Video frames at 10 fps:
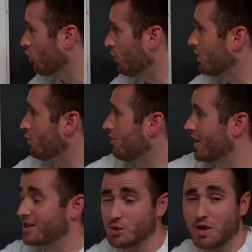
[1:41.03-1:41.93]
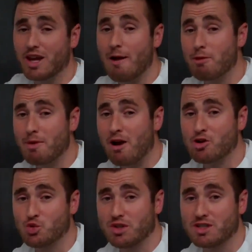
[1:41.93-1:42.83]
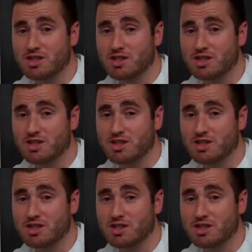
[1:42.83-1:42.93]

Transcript: We didn't want that, so we kept the powers with the